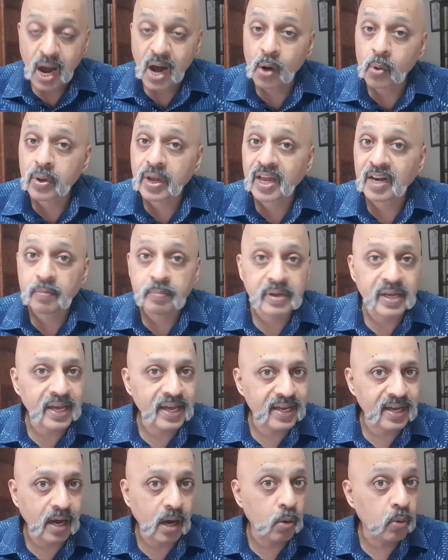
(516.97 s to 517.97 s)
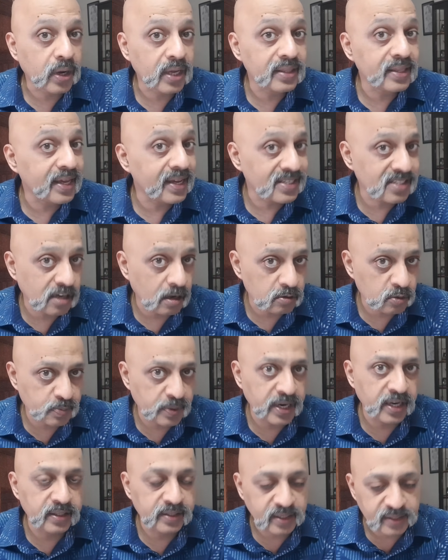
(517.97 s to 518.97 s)
How can the exams
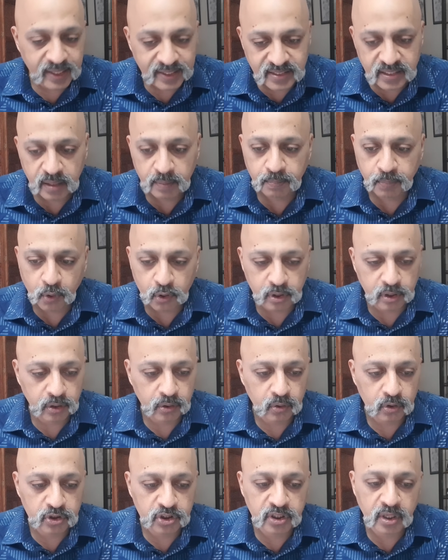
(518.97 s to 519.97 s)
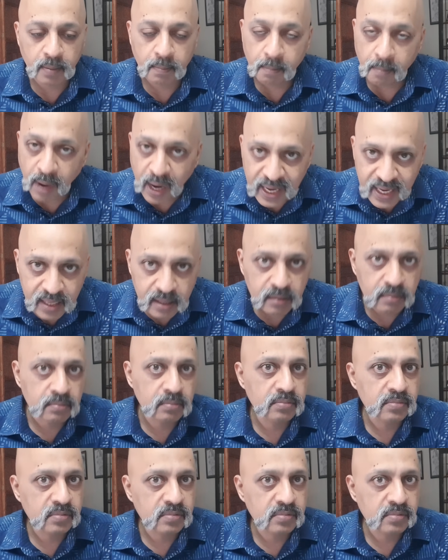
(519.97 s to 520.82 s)
be held there? That's an important question. My